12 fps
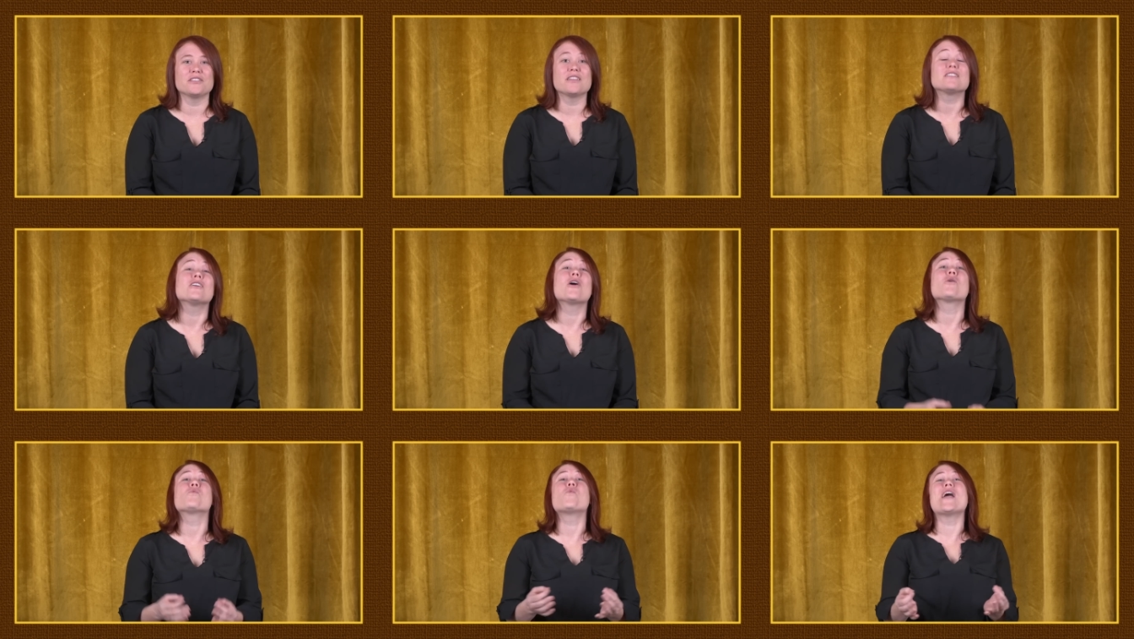Earth, there
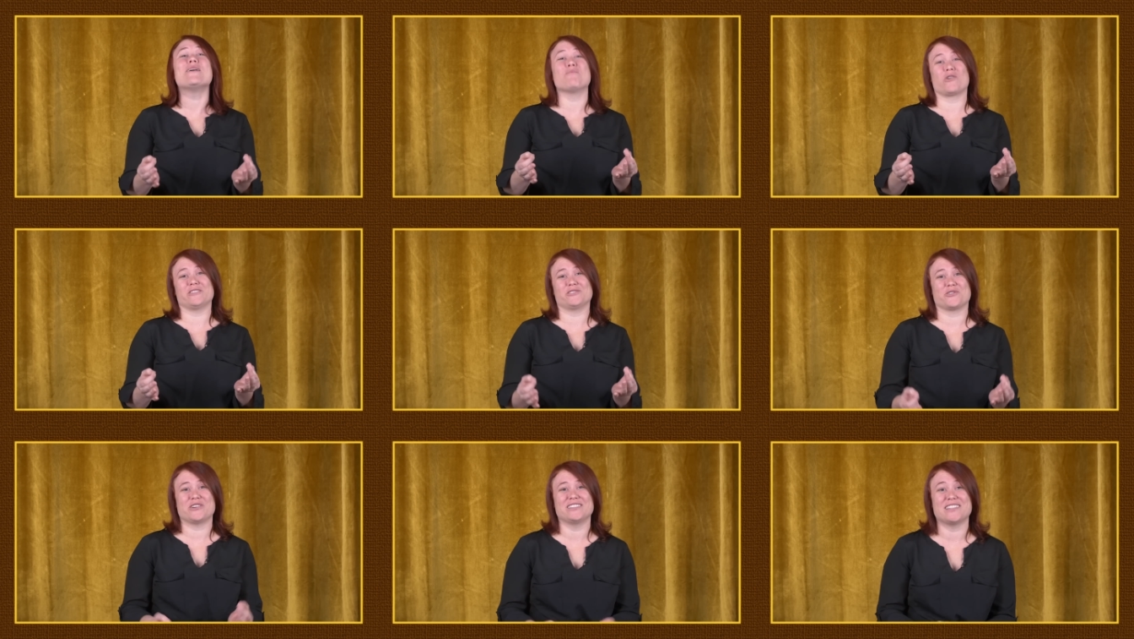are way more
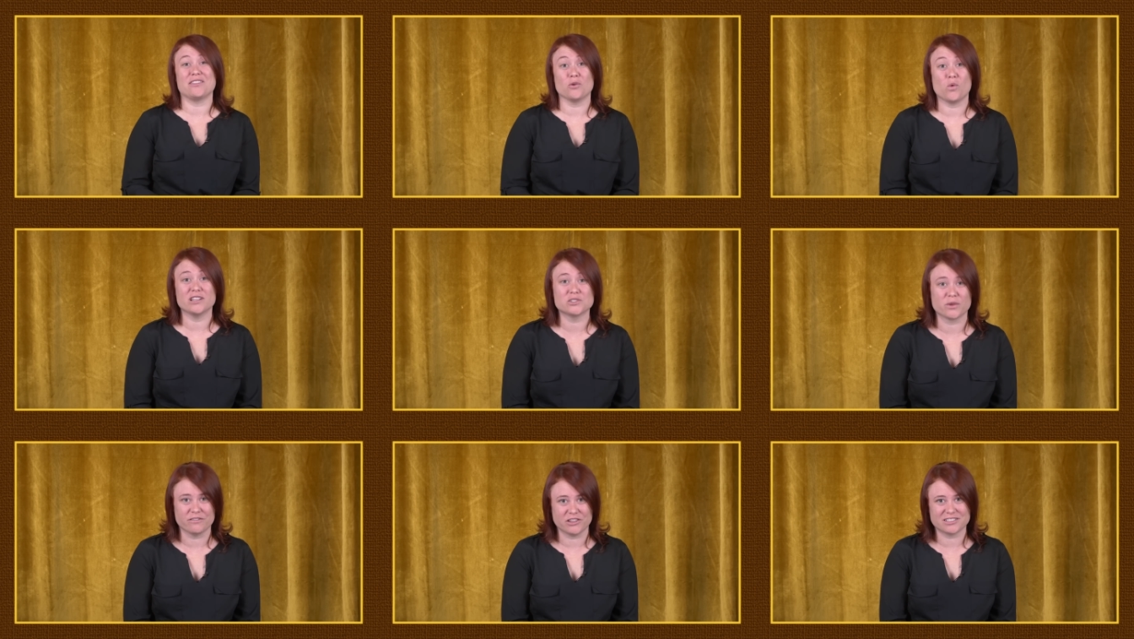stories than the
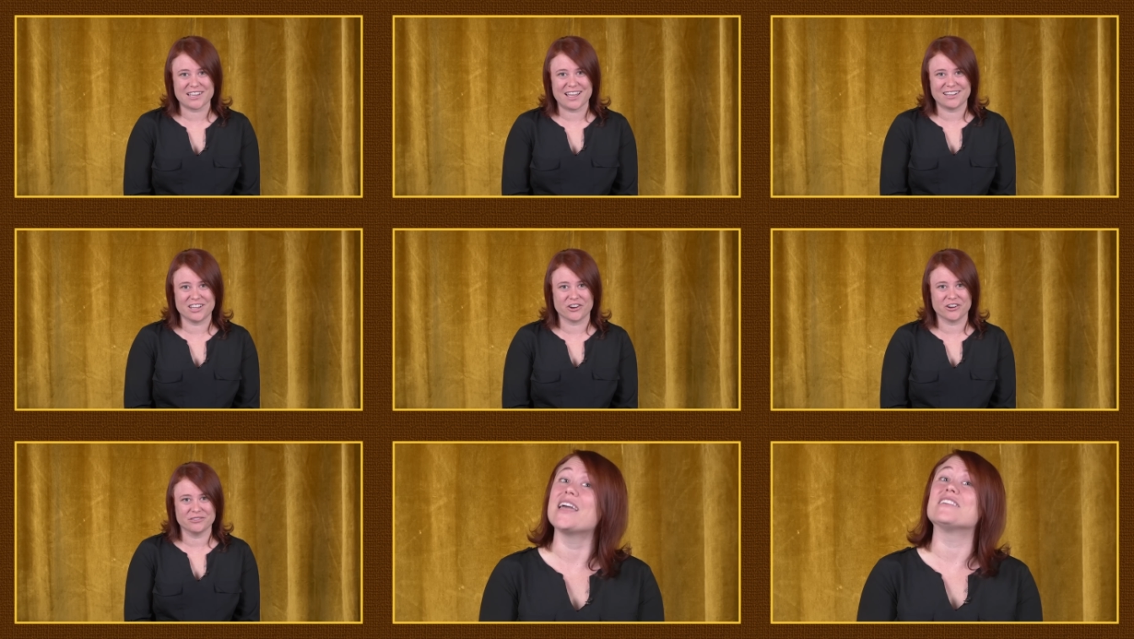ones we've looked at
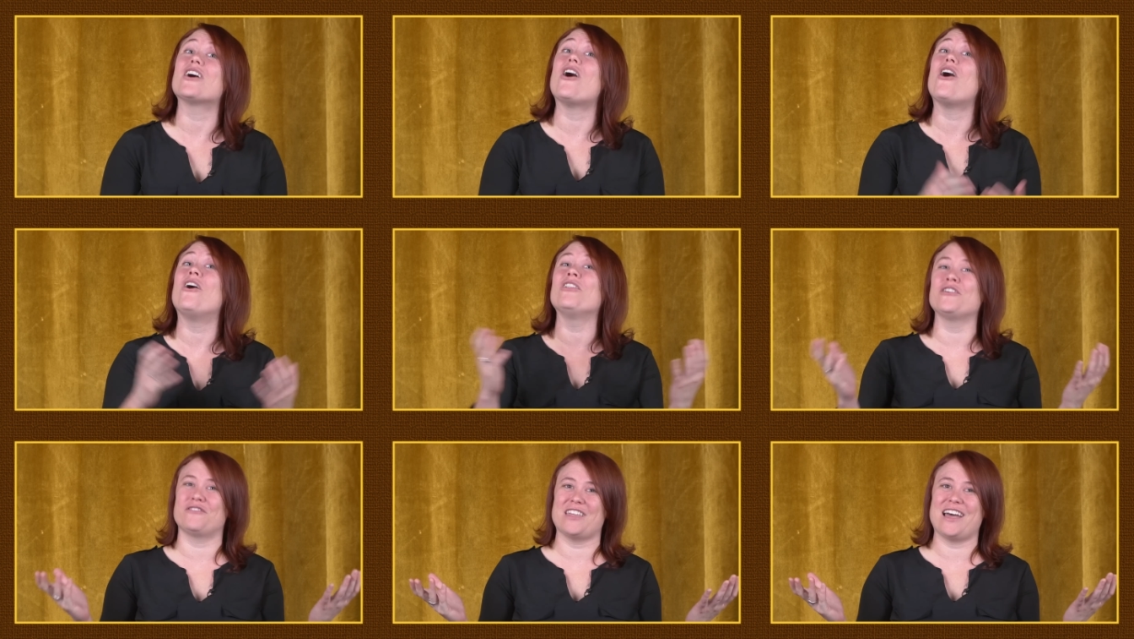here. And
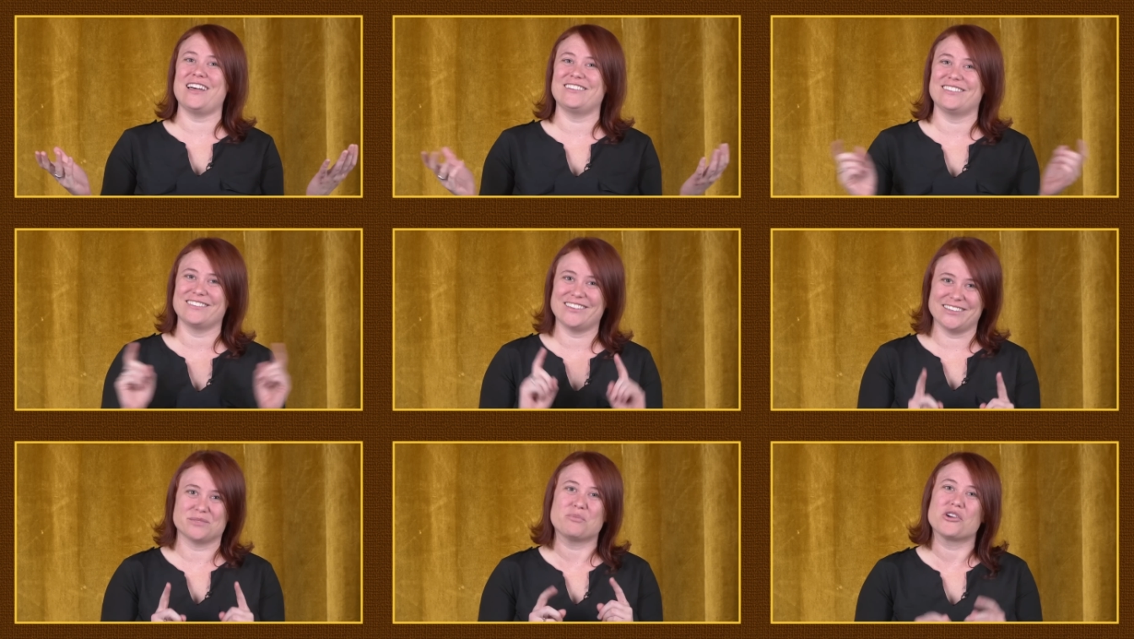all of that
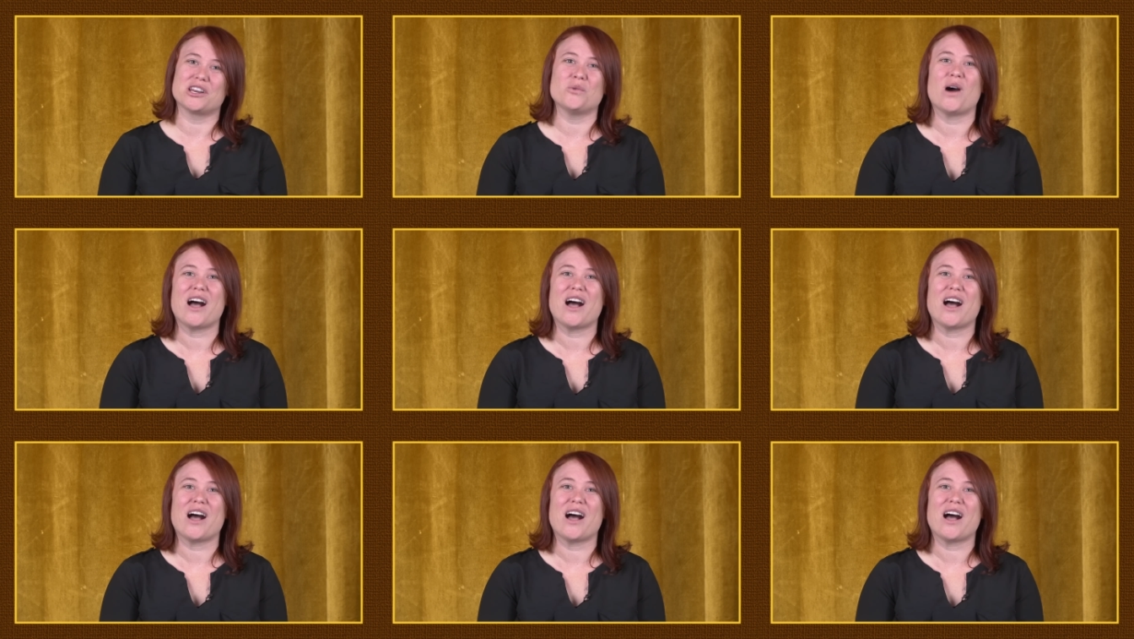is pretty